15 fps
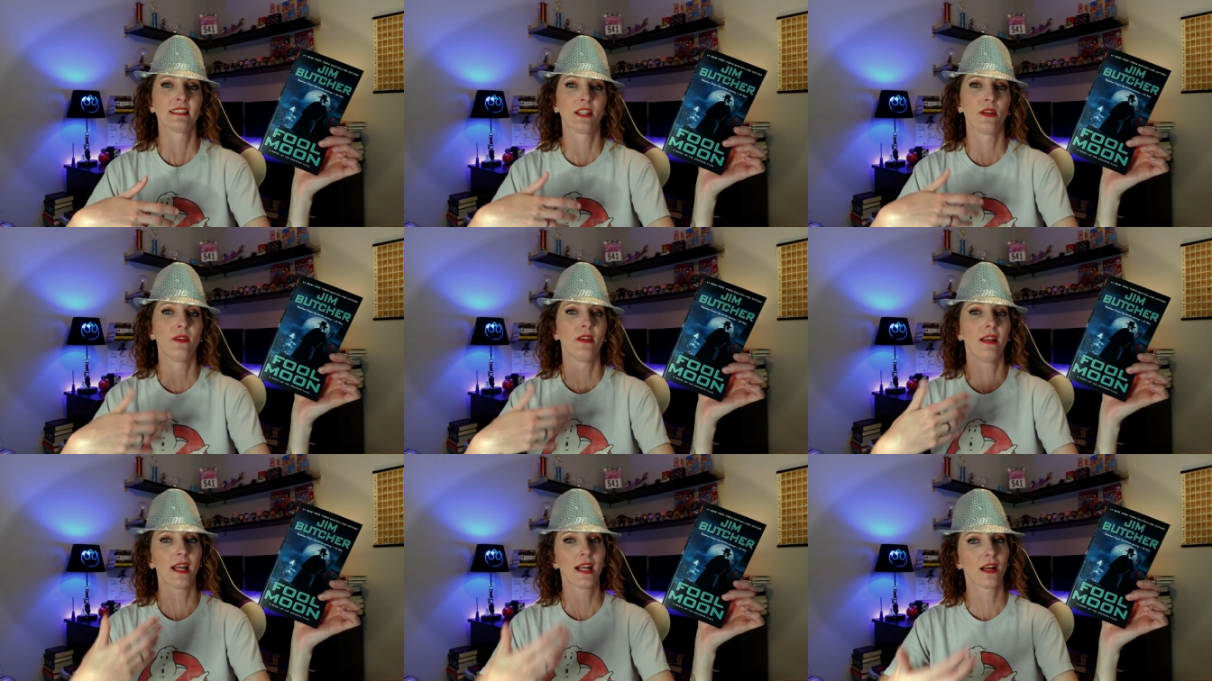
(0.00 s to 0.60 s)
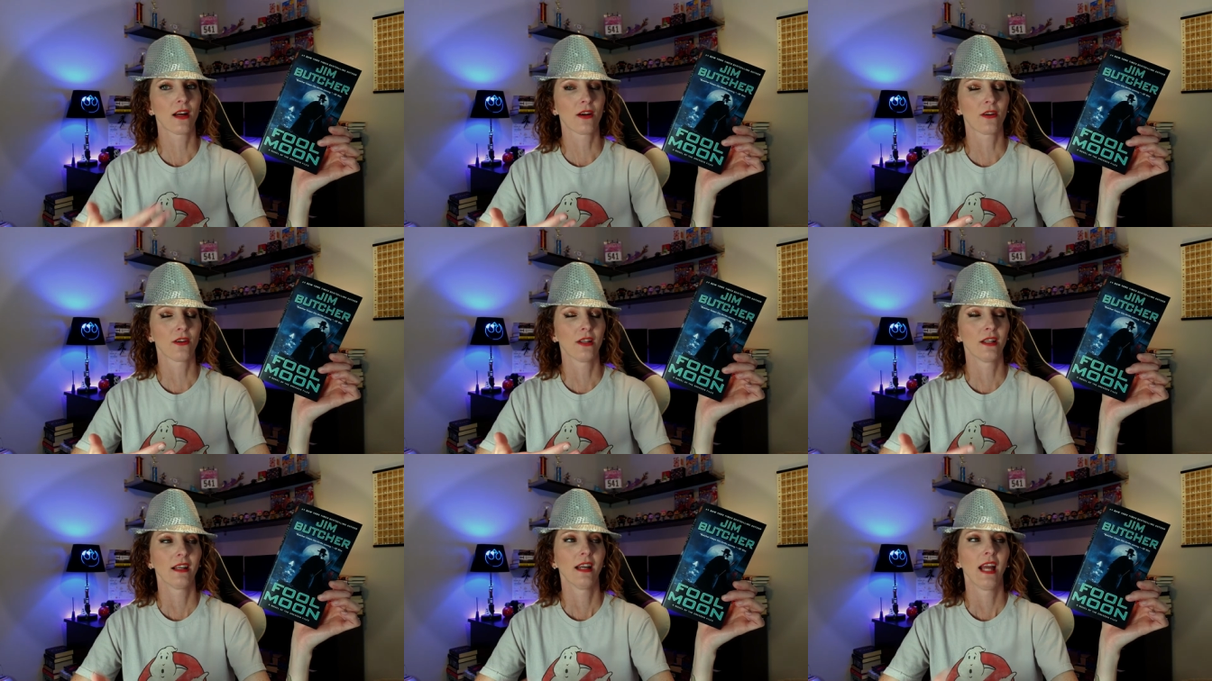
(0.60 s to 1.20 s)
So
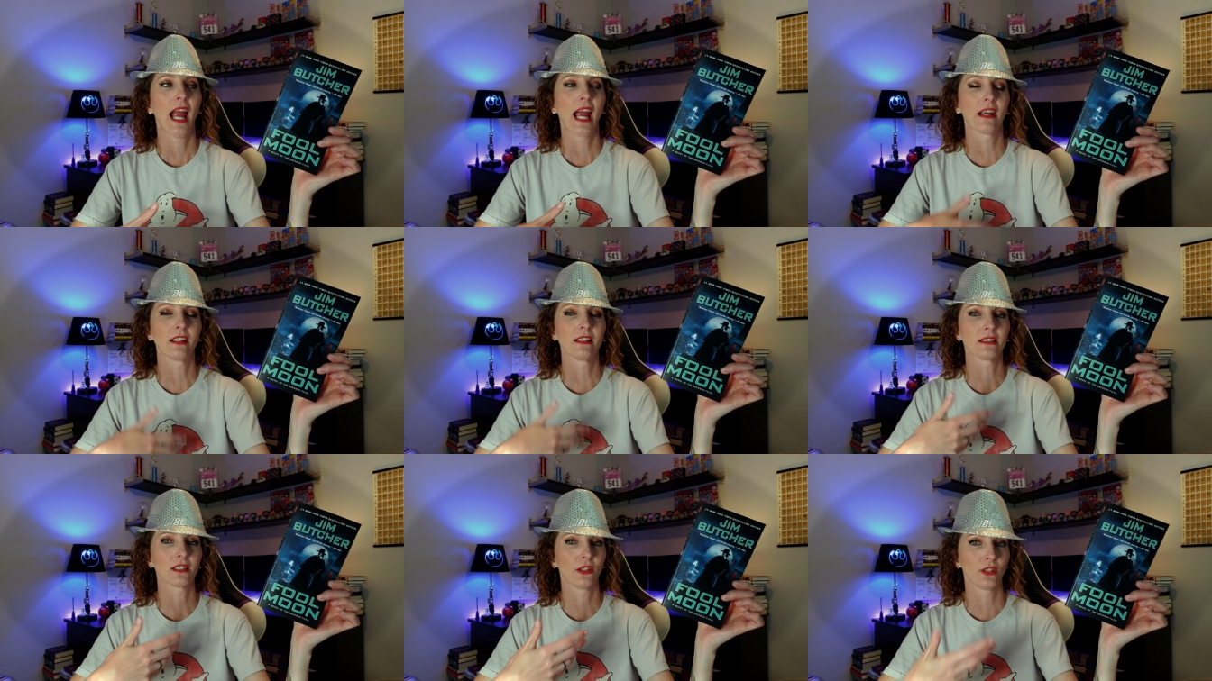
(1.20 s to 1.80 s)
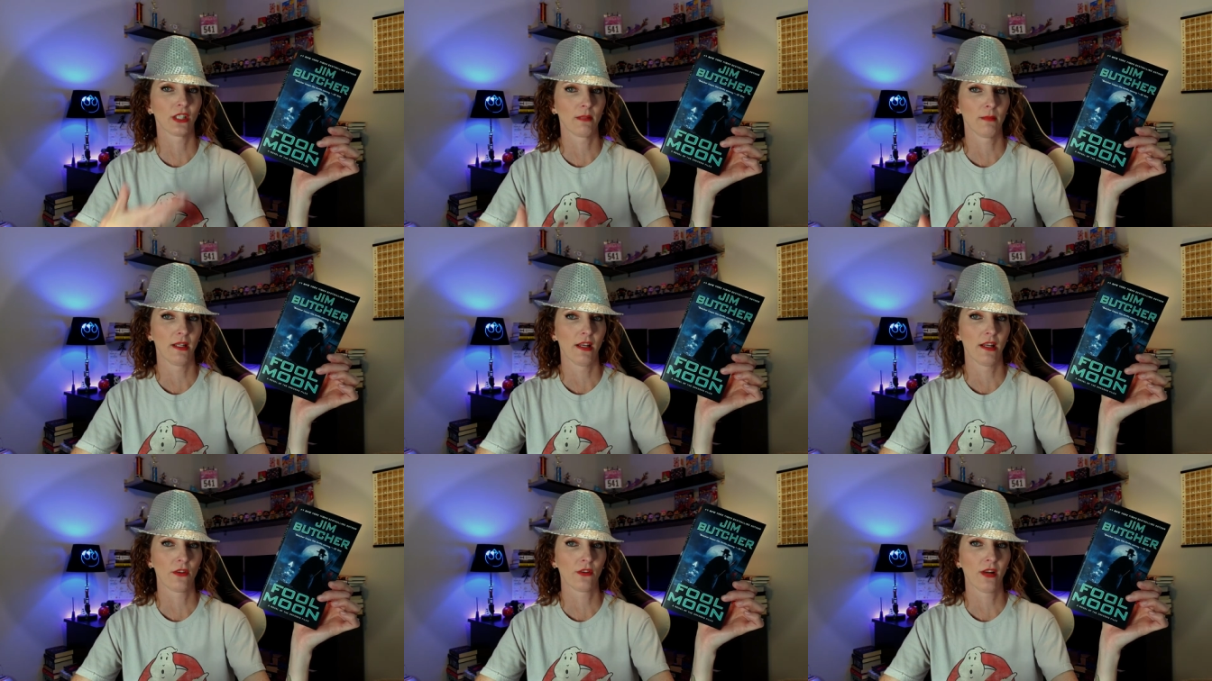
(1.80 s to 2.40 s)
now Harry's told him
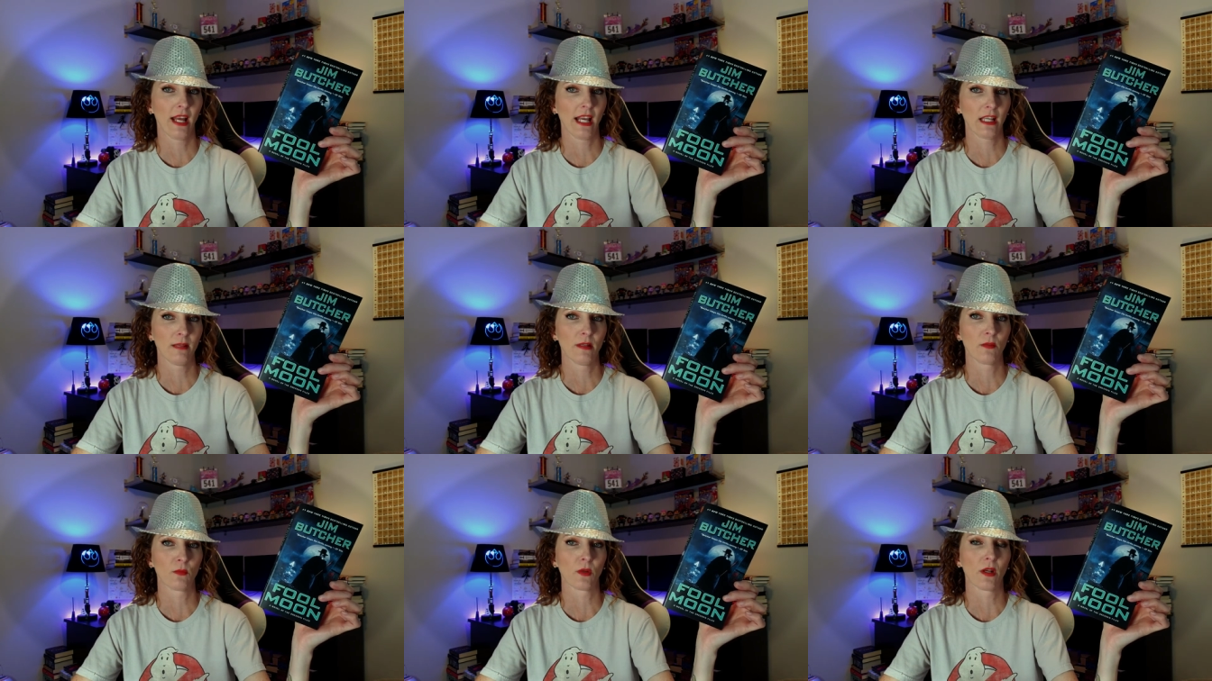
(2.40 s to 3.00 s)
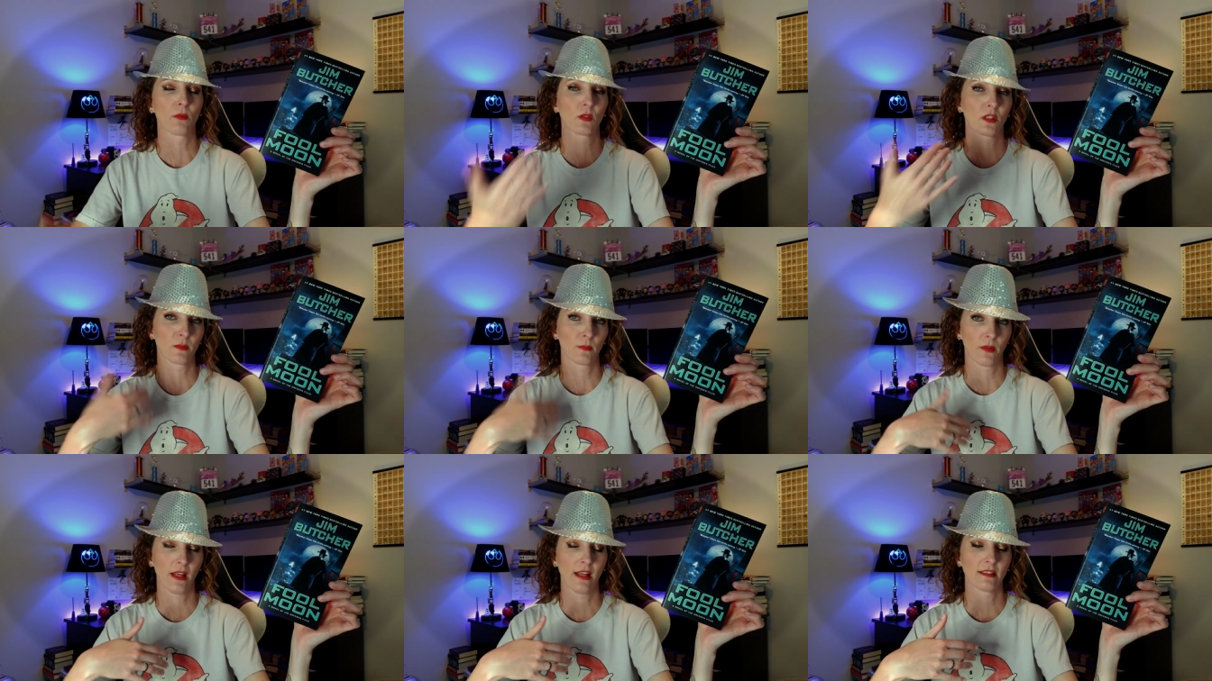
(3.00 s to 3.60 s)
another name
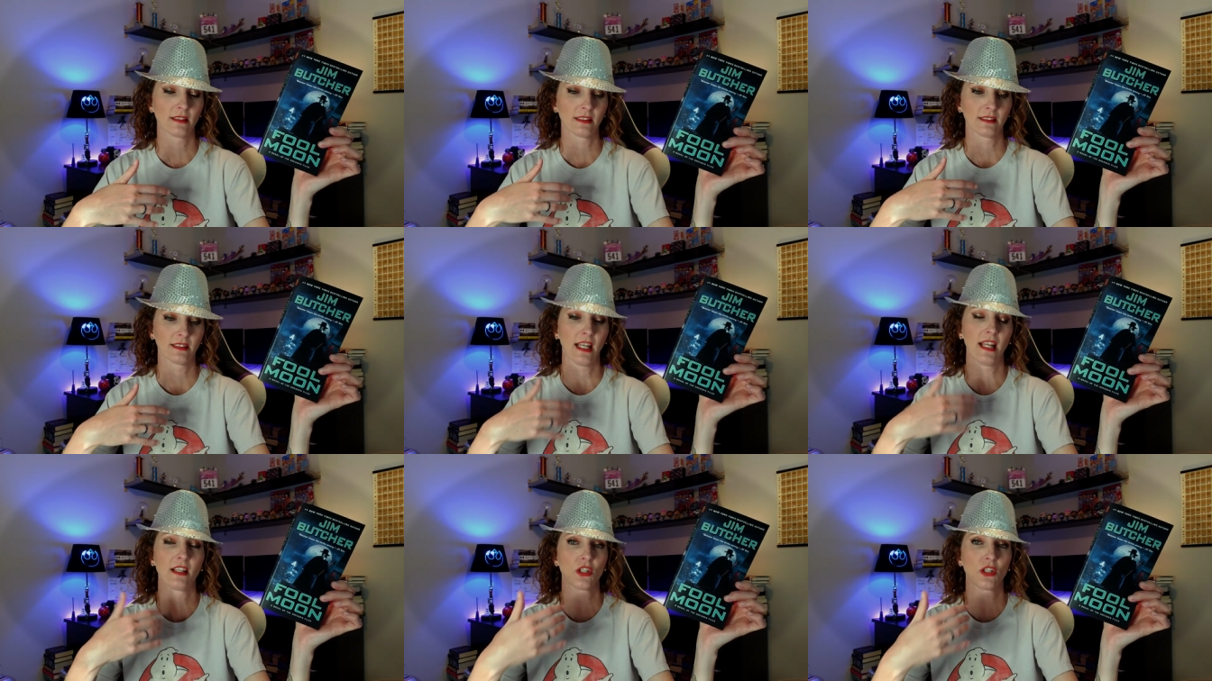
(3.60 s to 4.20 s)
in